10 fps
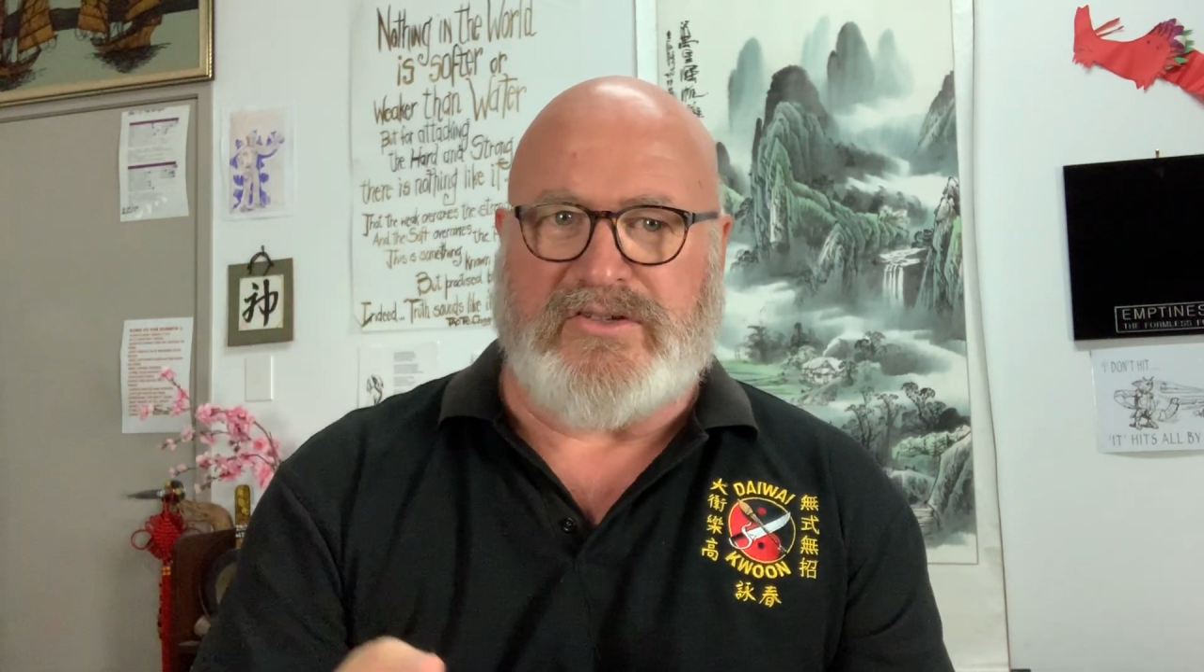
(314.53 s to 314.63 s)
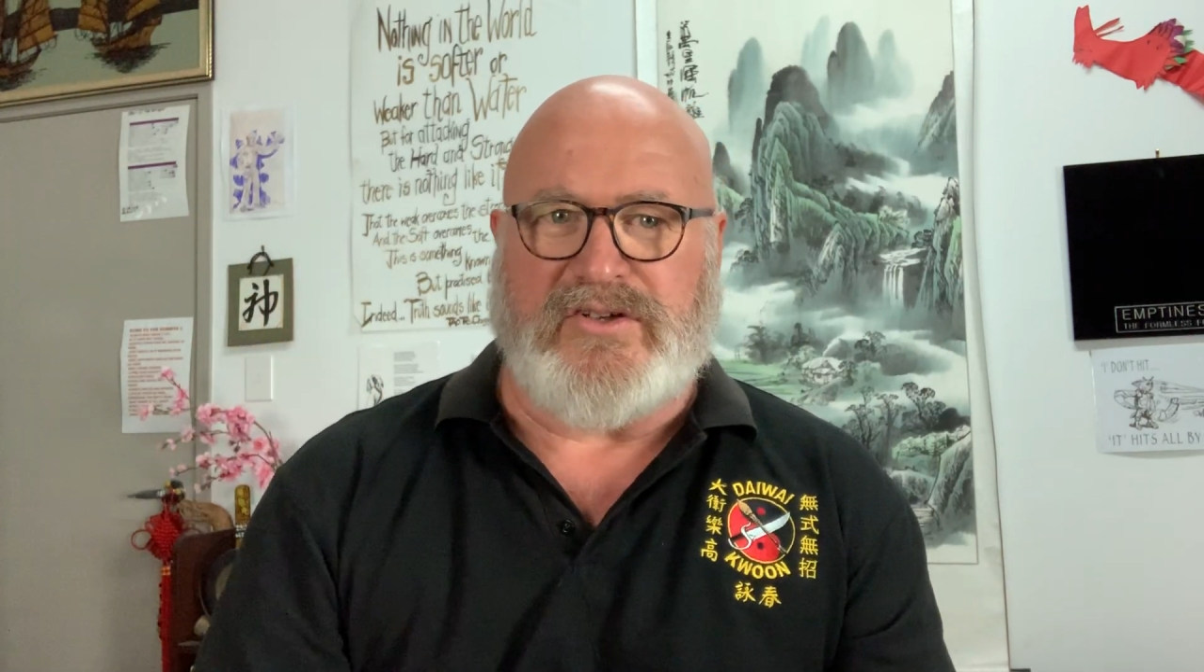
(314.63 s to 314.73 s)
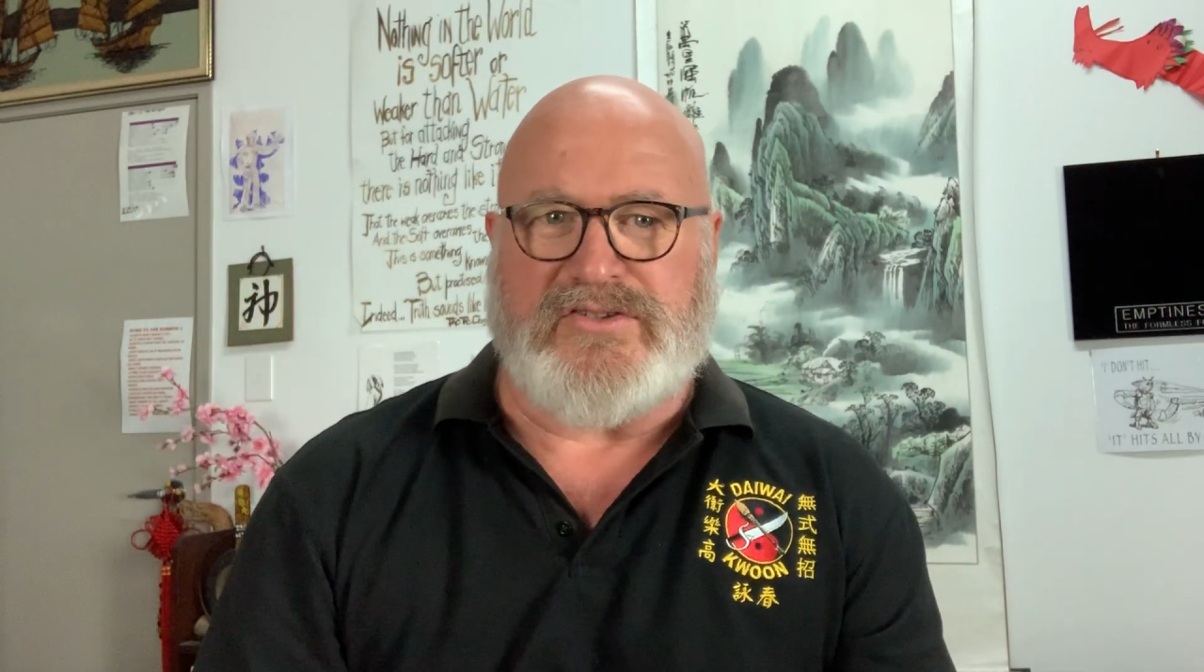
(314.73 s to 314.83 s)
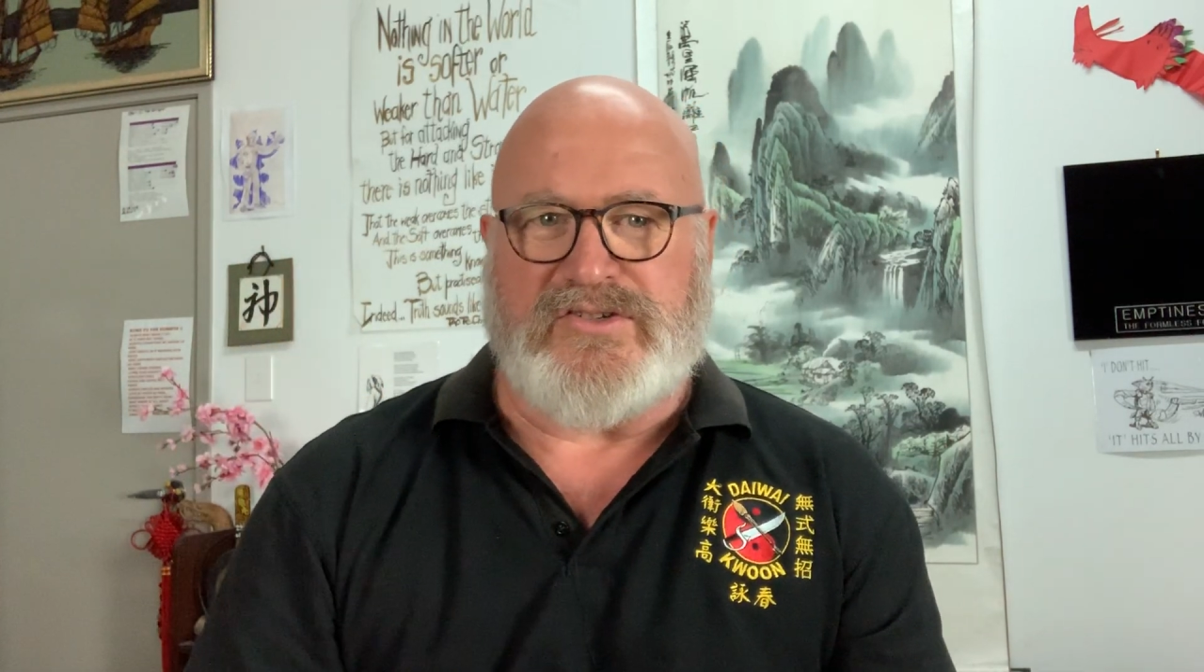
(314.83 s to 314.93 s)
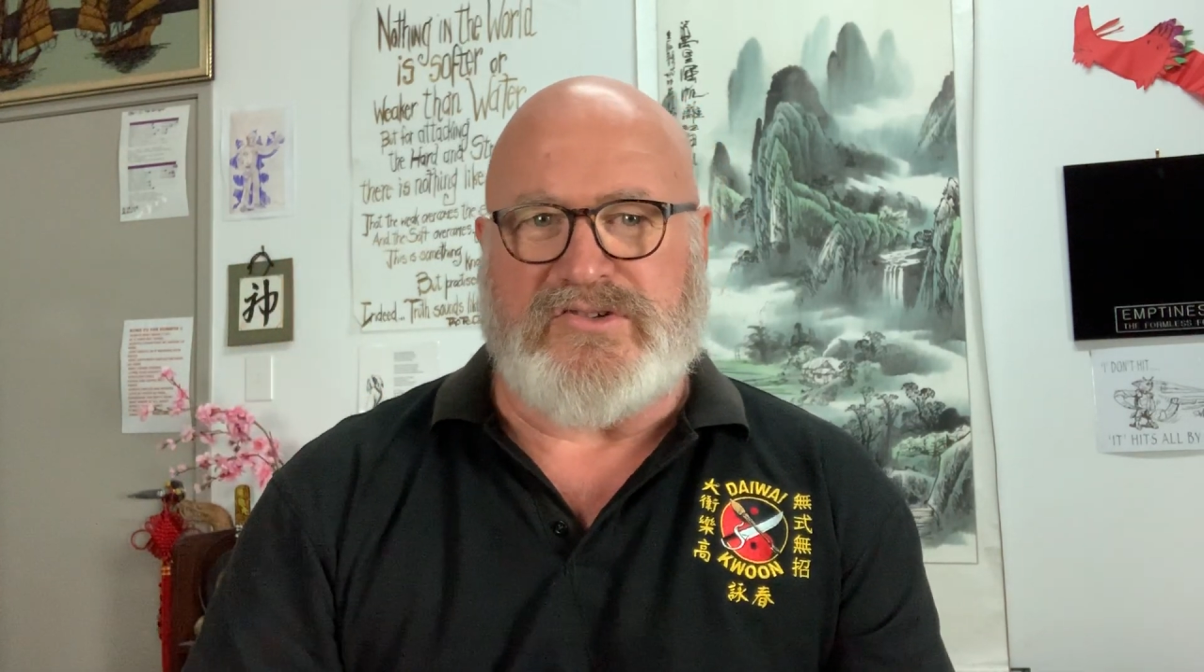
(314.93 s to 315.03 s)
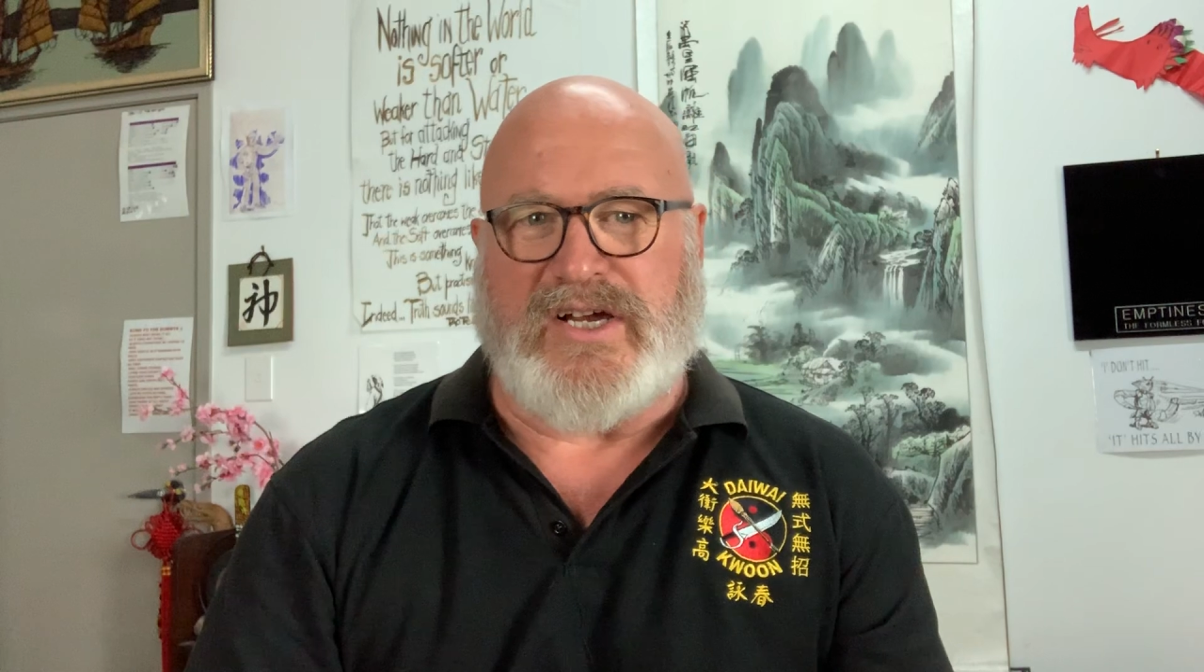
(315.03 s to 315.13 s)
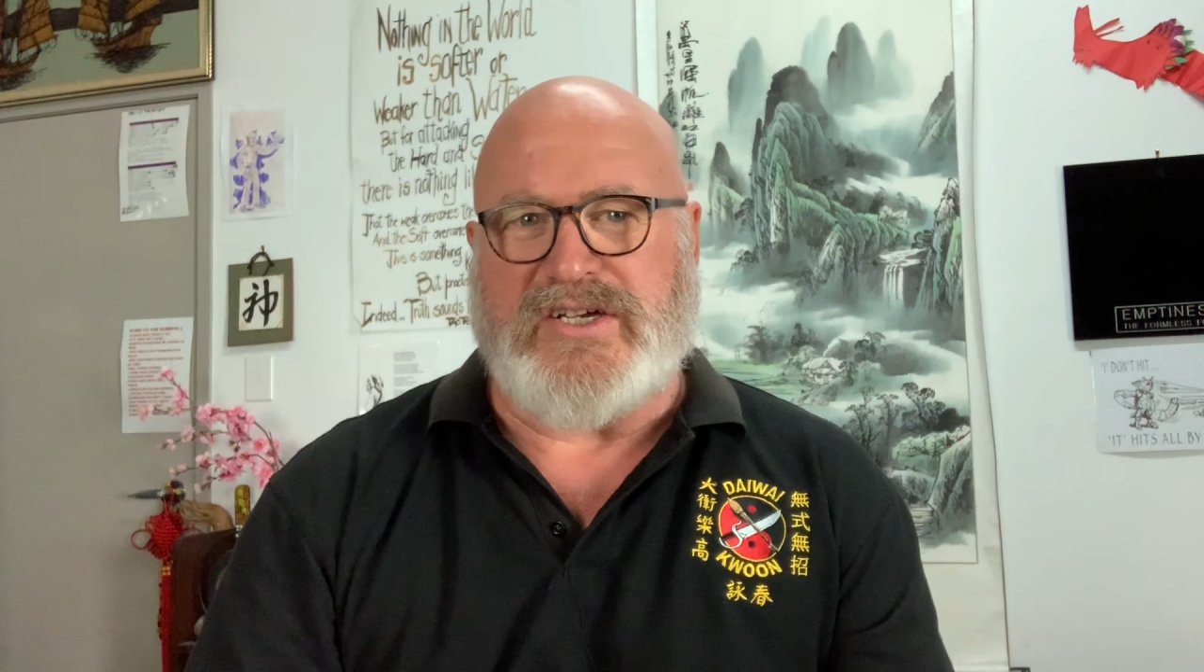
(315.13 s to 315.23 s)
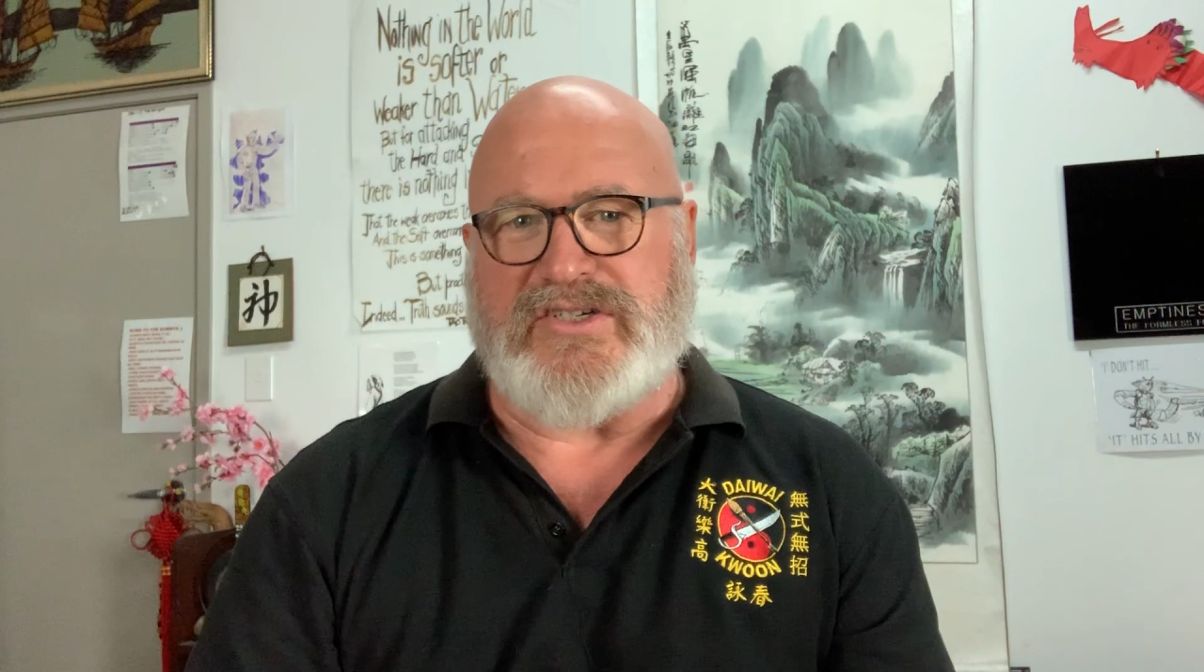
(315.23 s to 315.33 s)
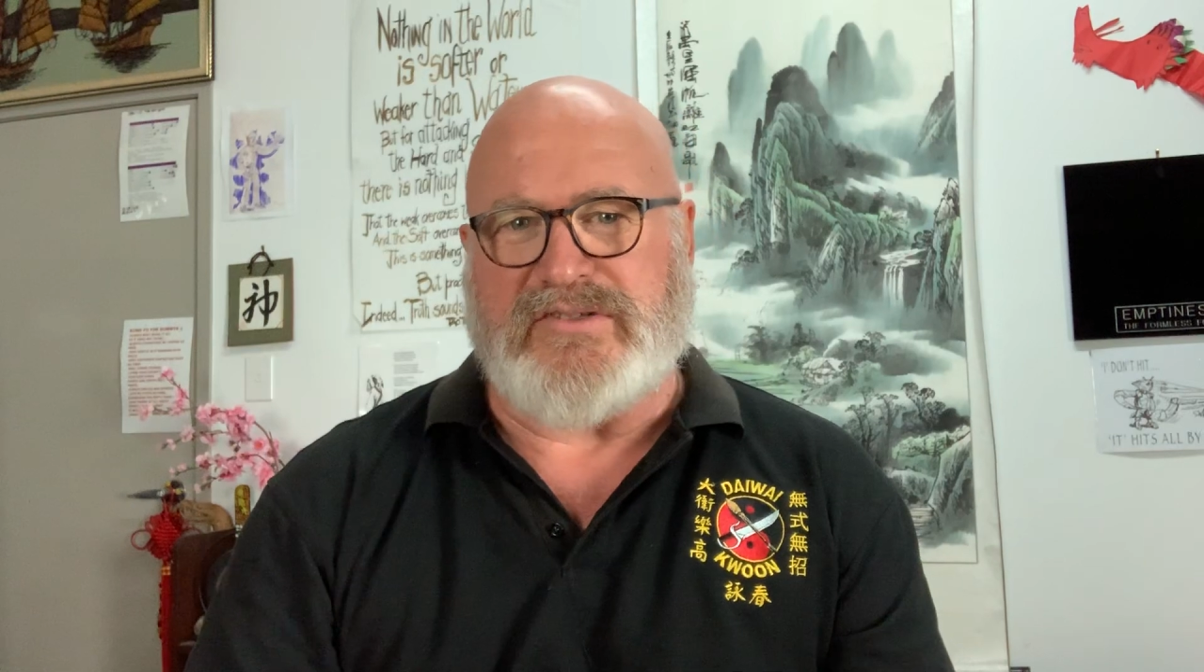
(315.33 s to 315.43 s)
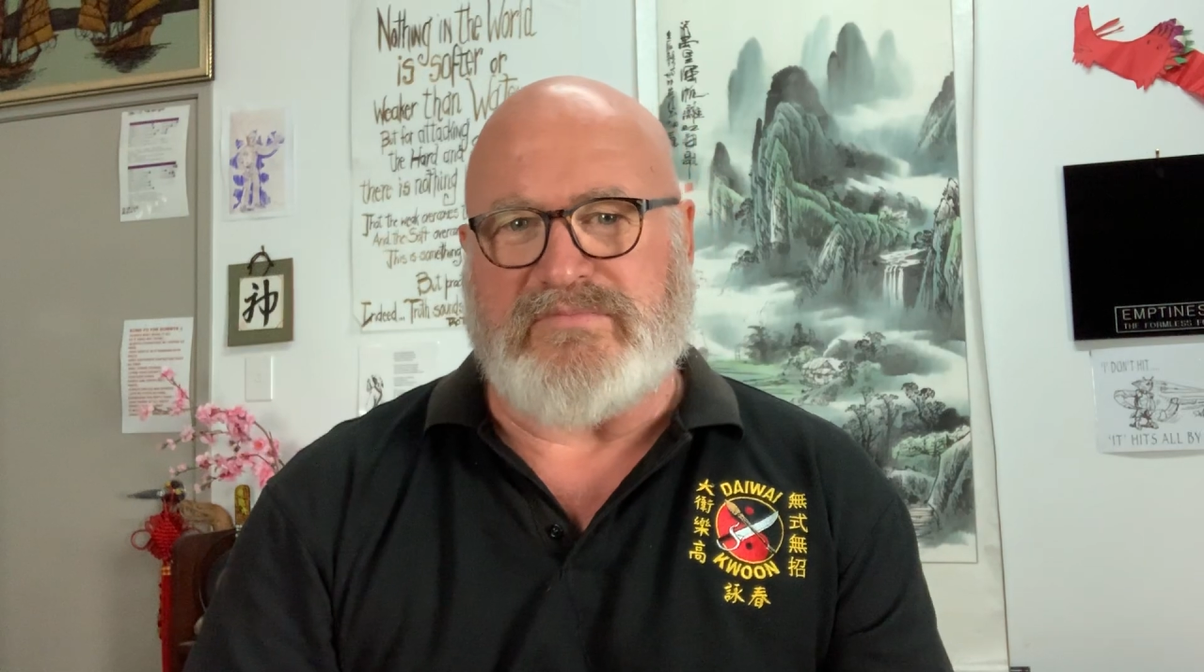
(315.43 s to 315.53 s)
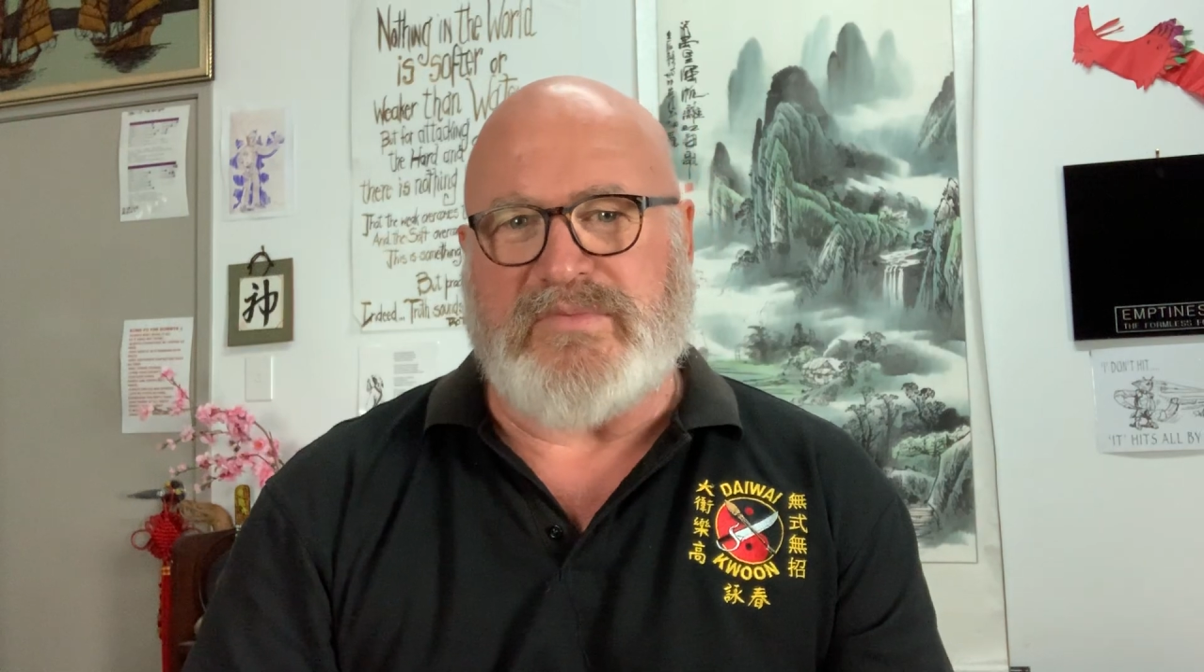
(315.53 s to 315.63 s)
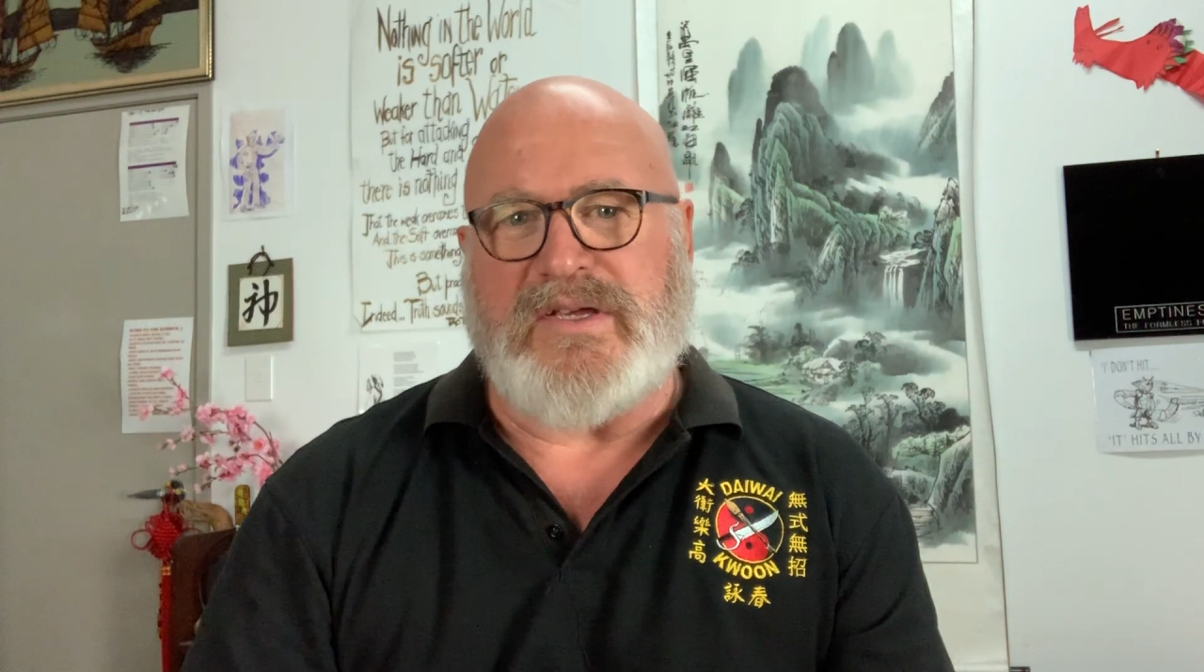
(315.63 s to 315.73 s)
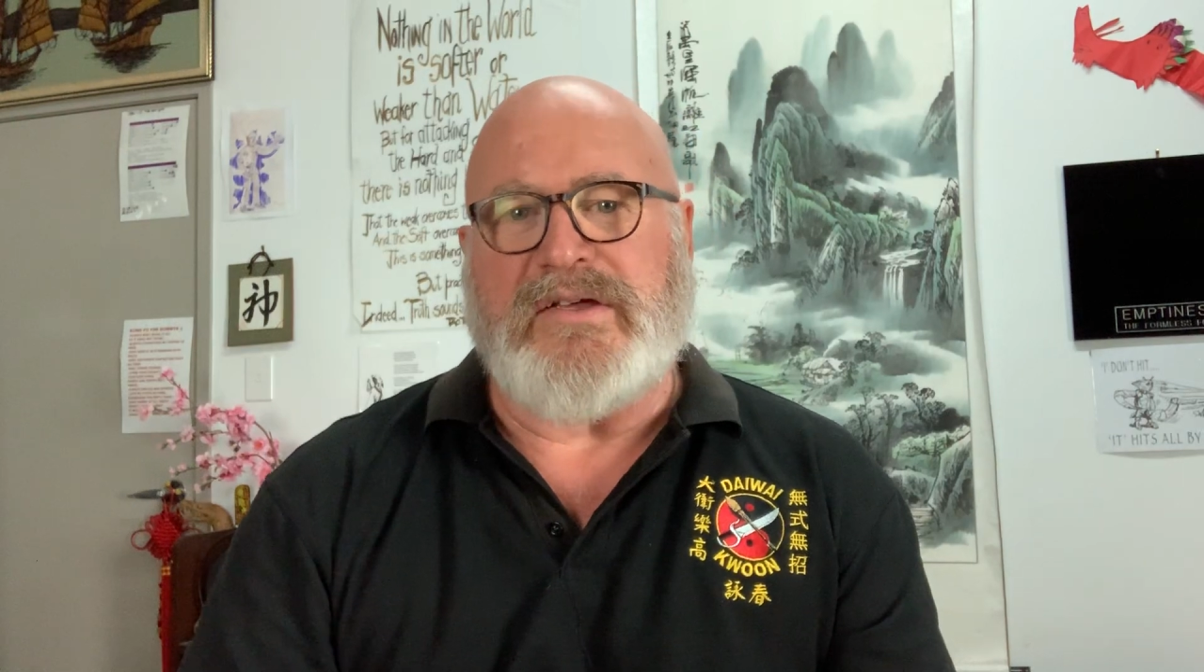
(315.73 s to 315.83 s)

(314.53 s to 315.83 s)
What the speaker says: concentration.